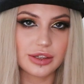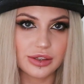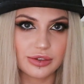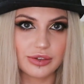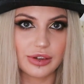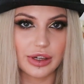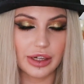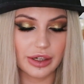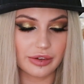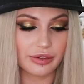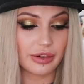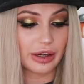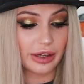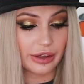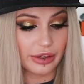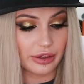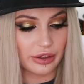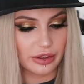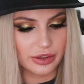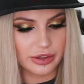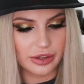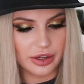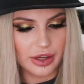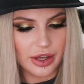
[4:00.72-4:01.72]
it's really
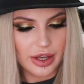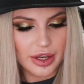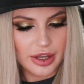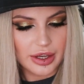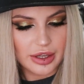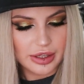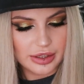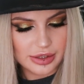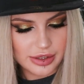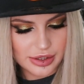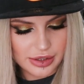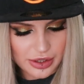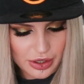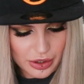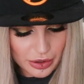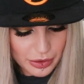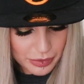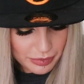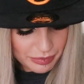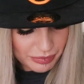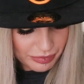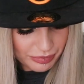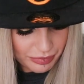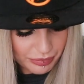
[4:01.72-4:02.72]
good. So
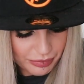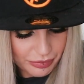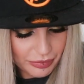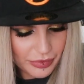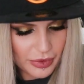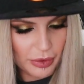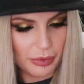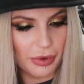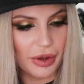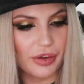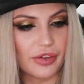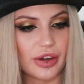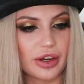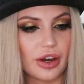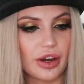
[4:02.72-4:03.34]
we have